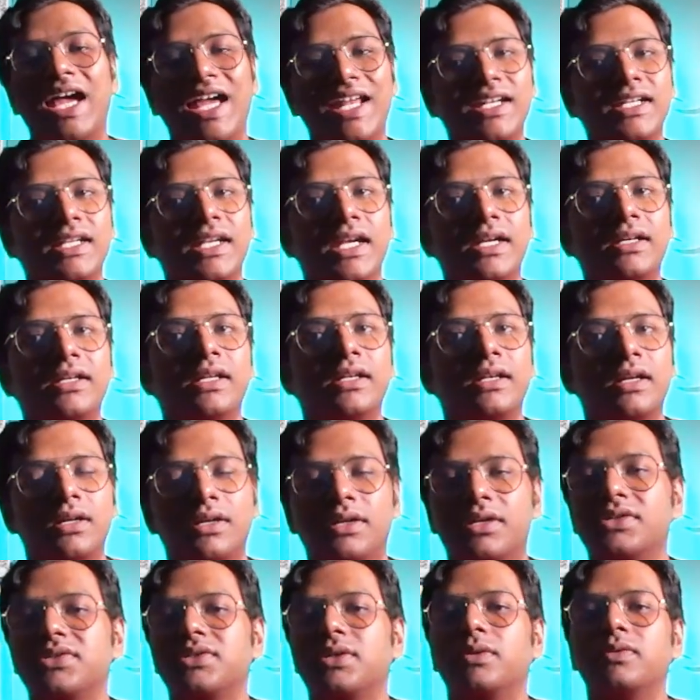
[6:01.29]
and get an
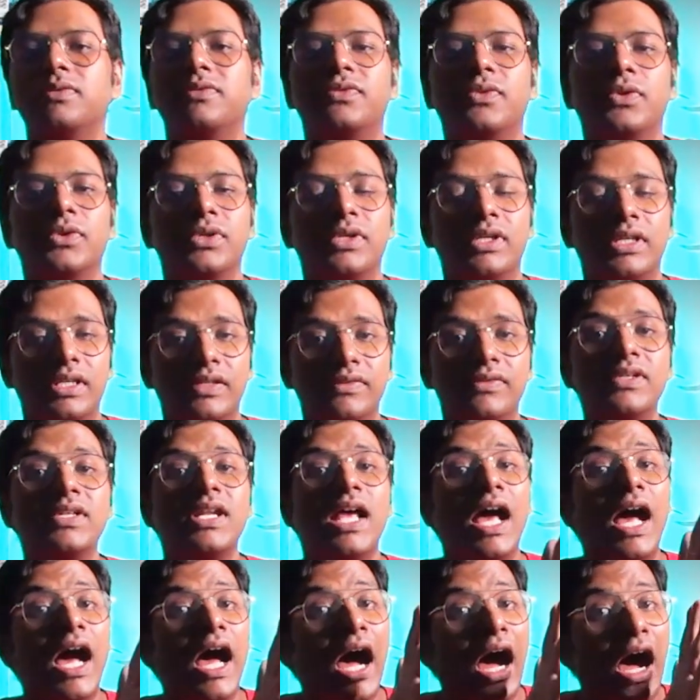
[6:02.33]
ultrasound for your
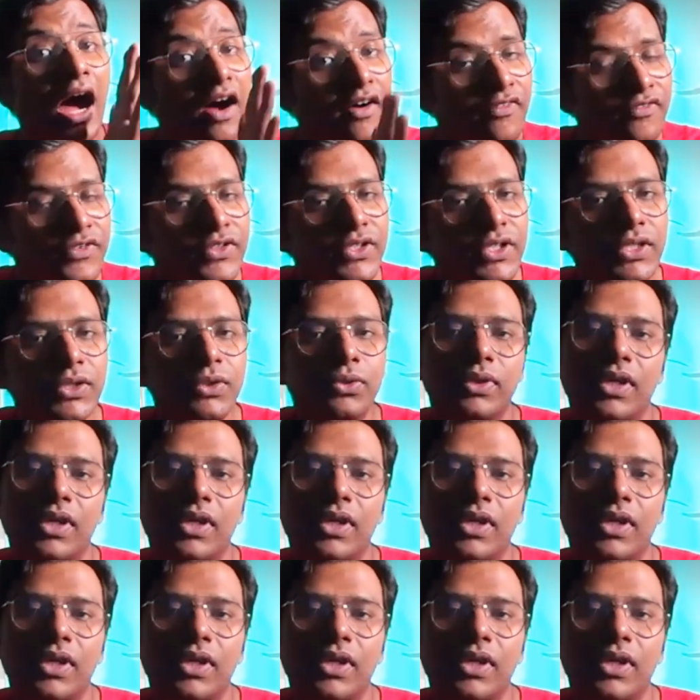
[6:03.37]
liver after your